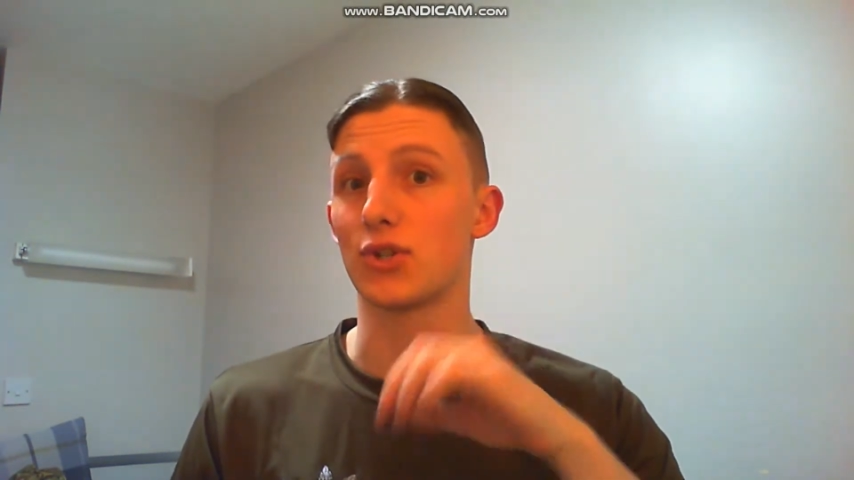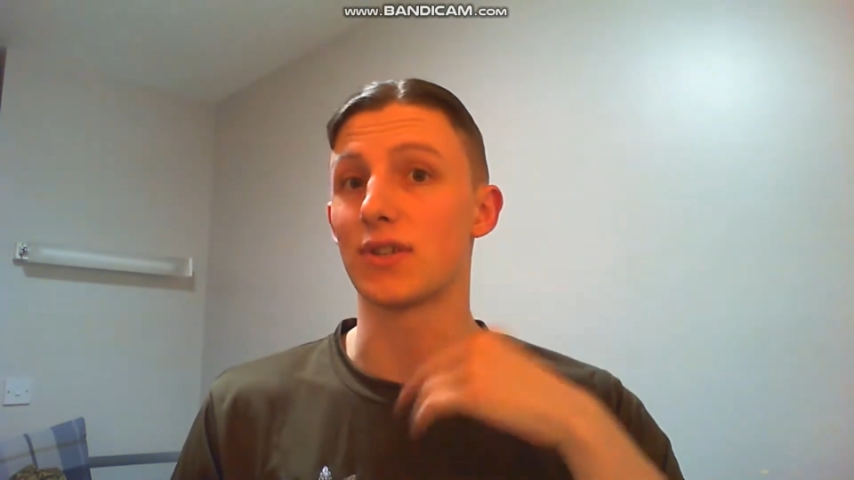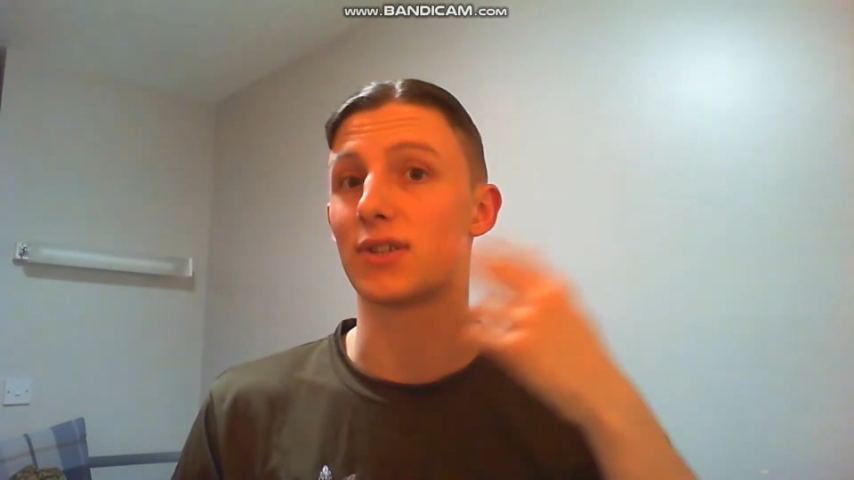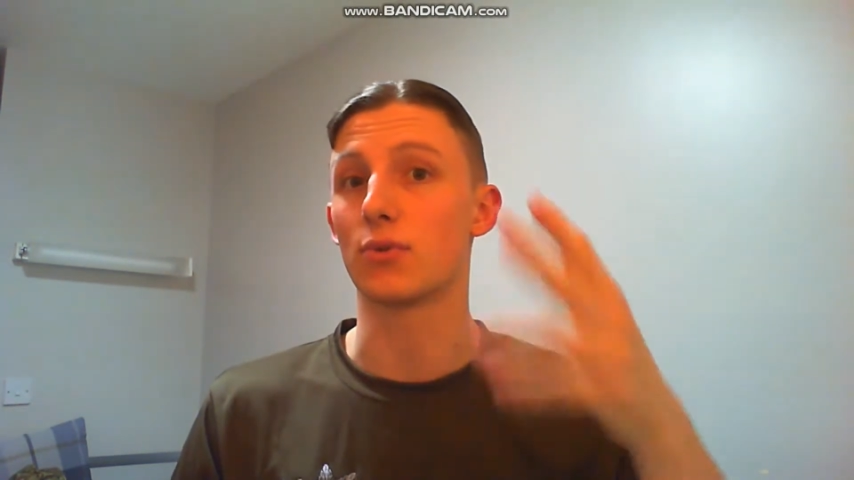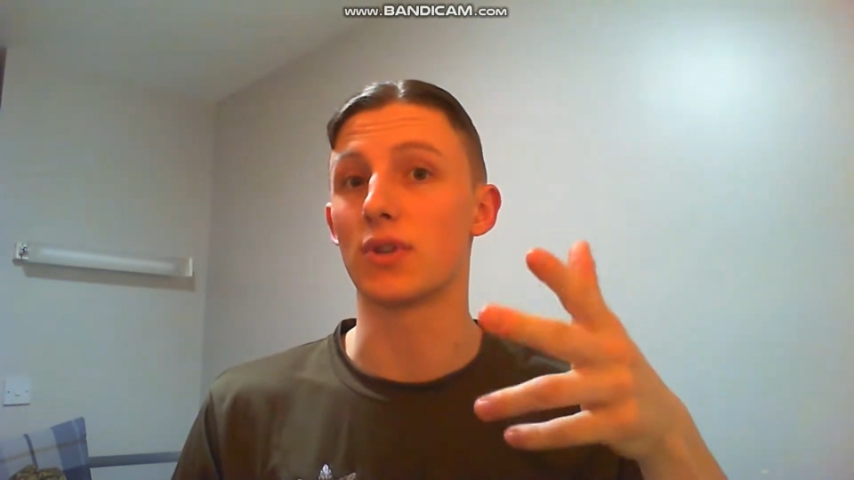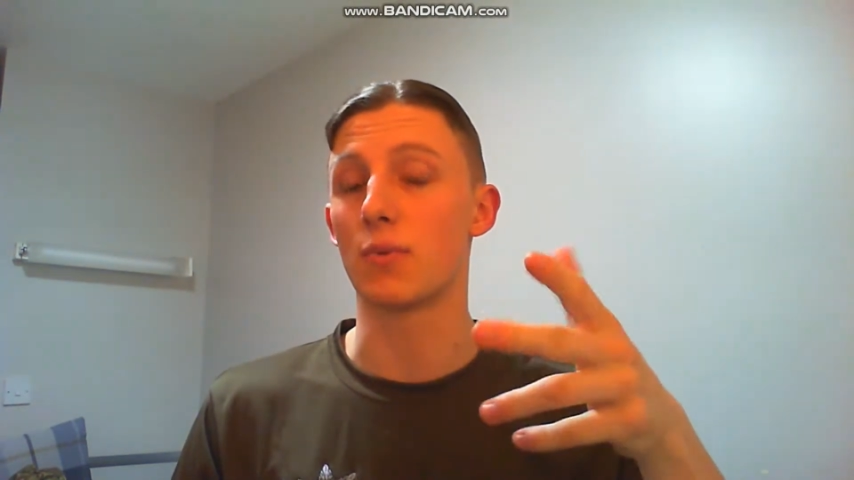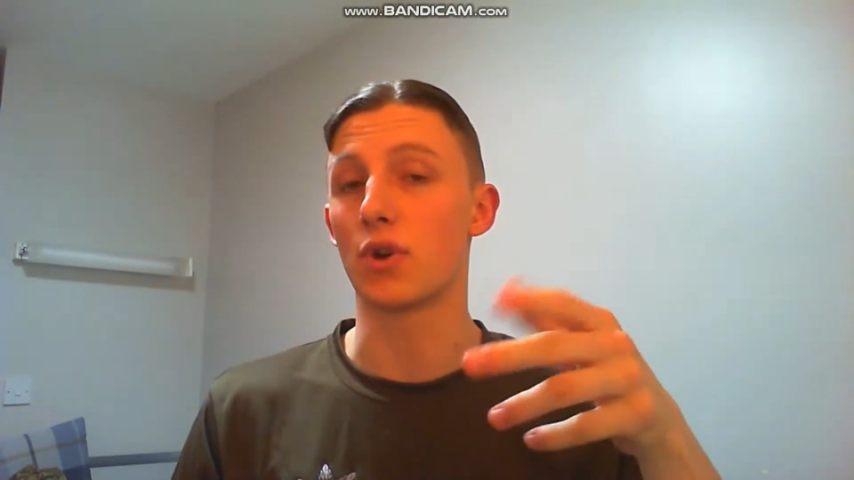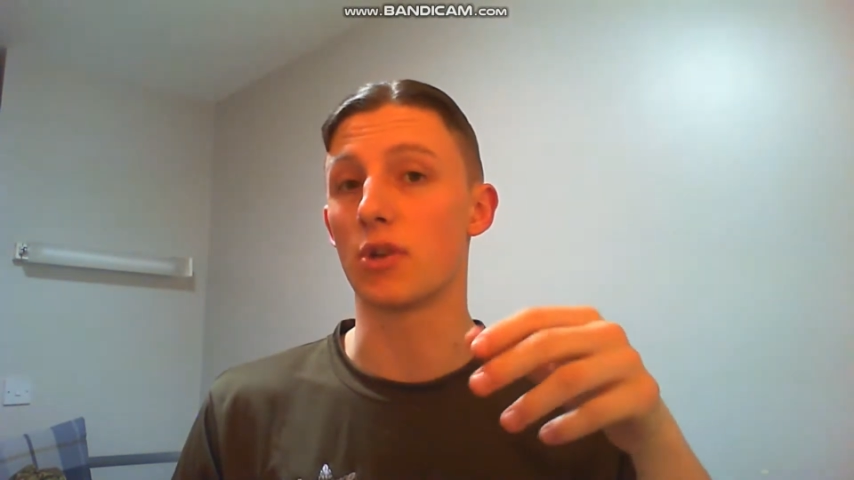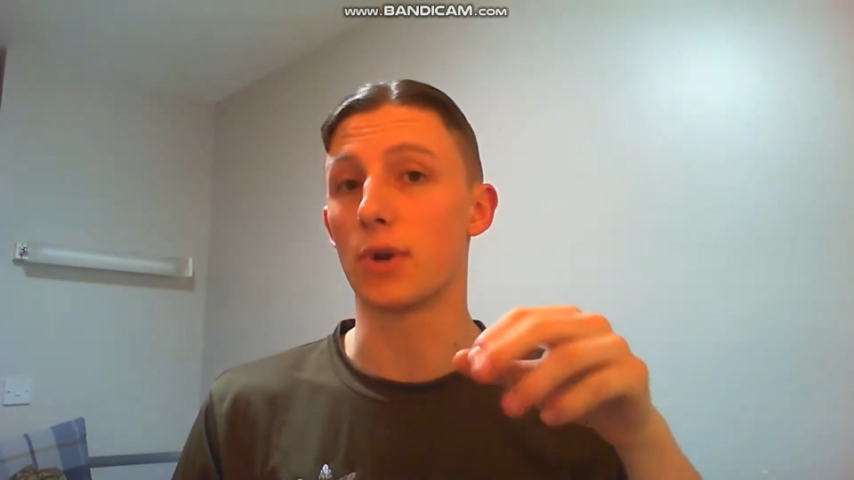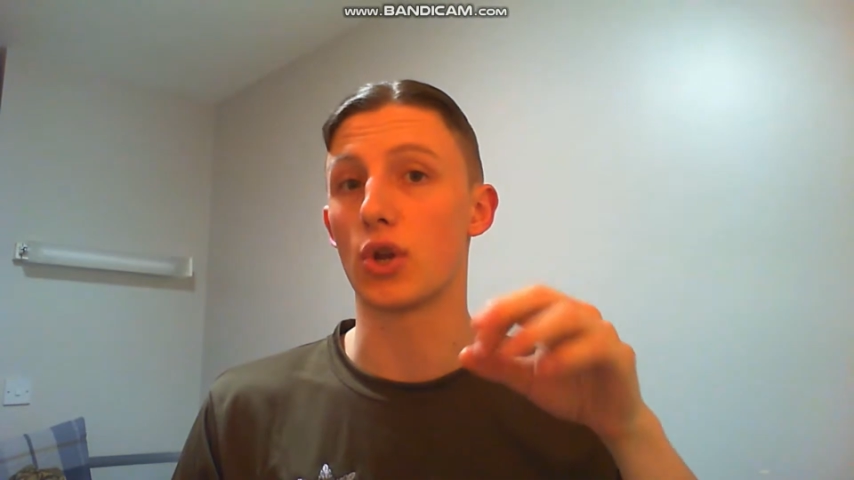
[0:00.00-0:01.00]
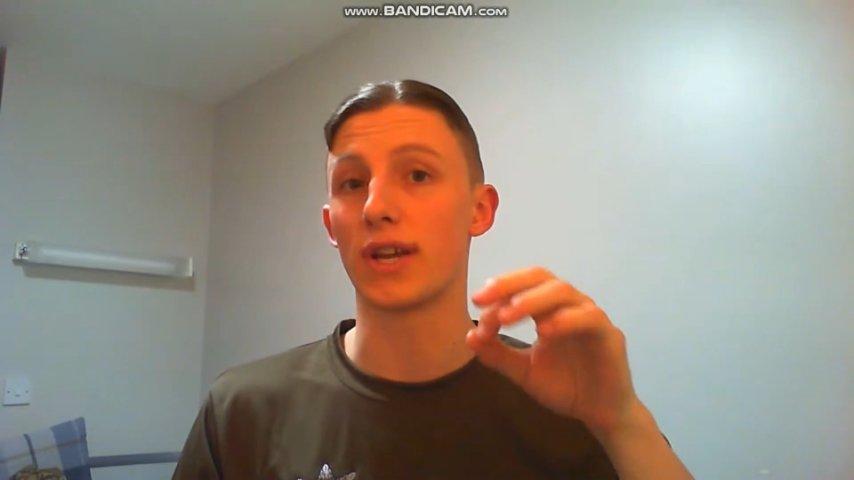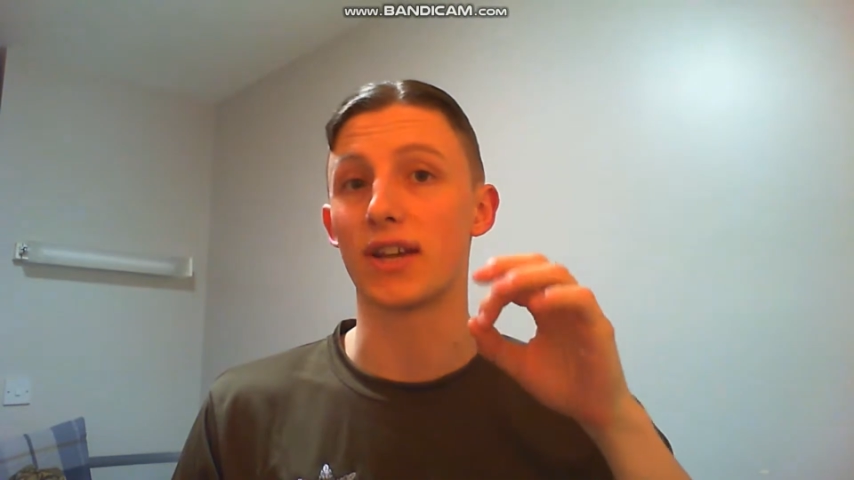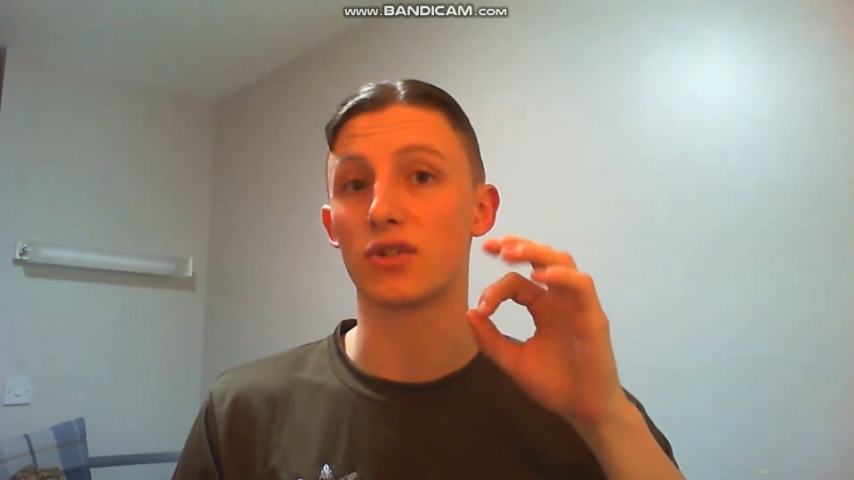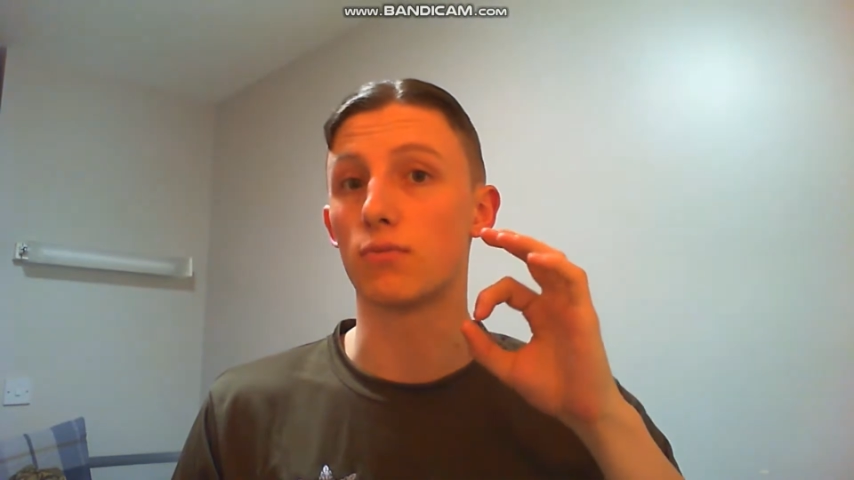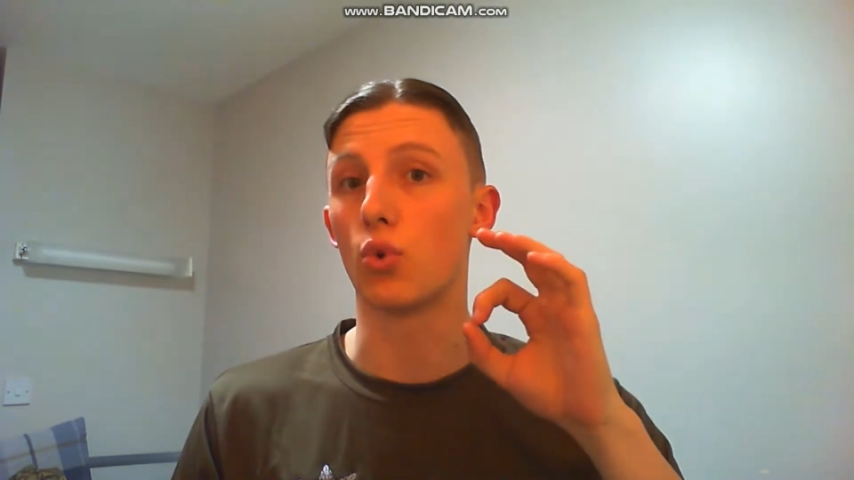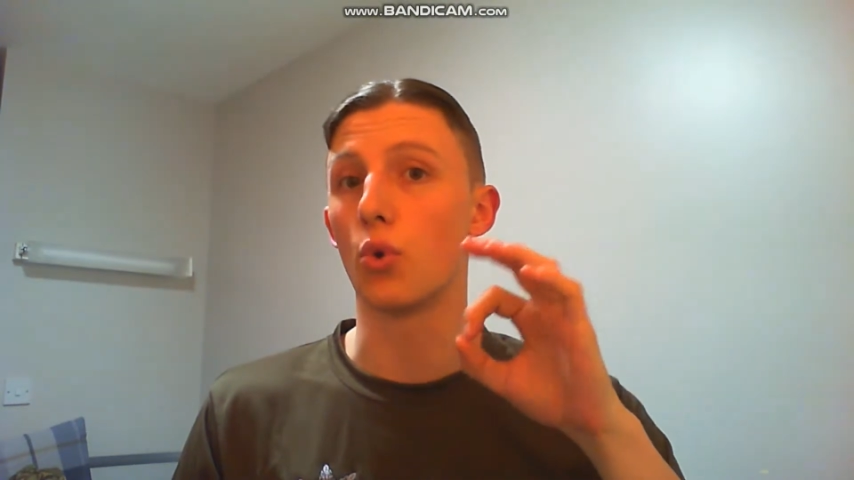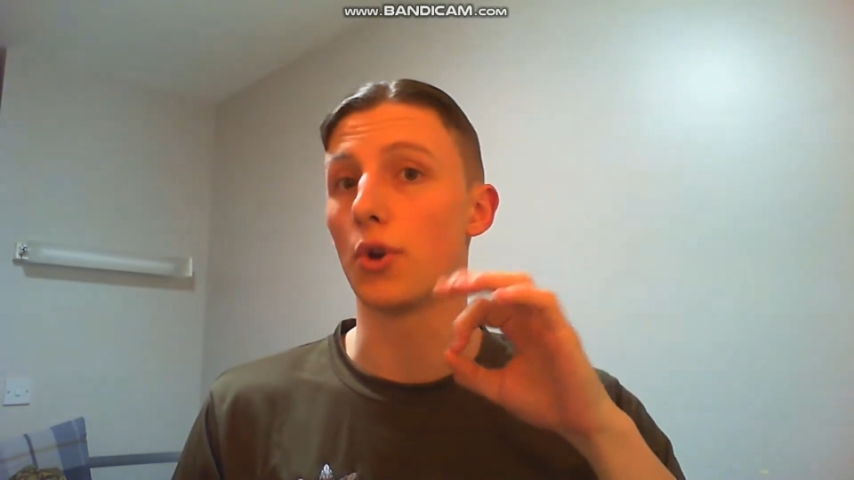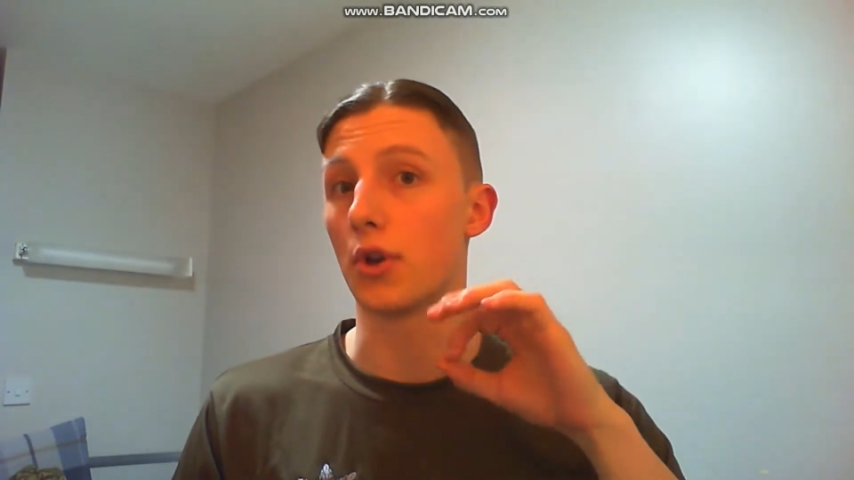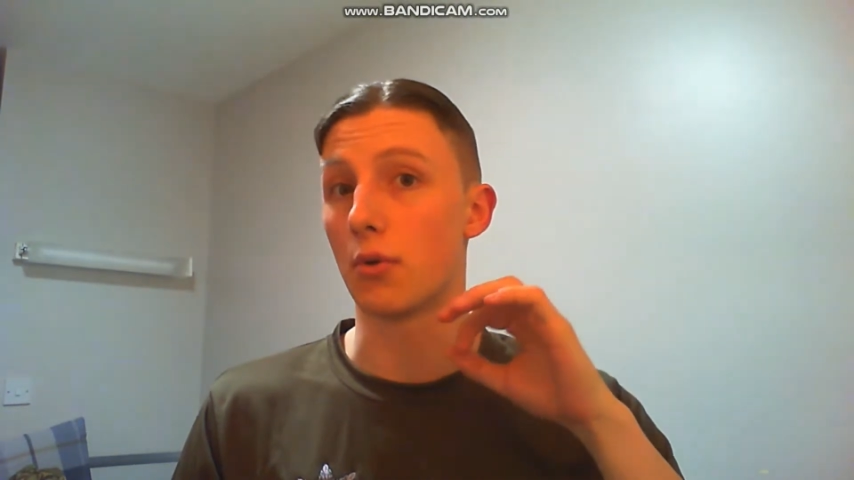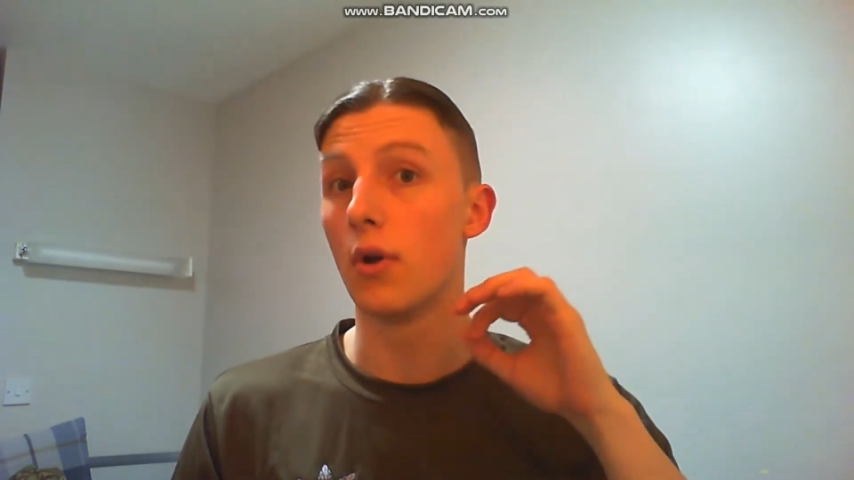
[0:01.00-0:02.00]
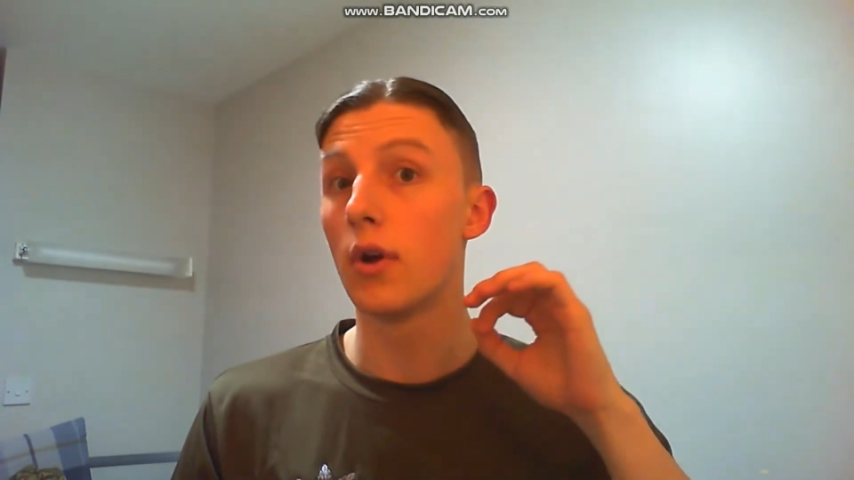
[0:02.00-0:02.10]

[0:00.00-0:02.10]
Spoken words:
Until then we're going to be looking at some audio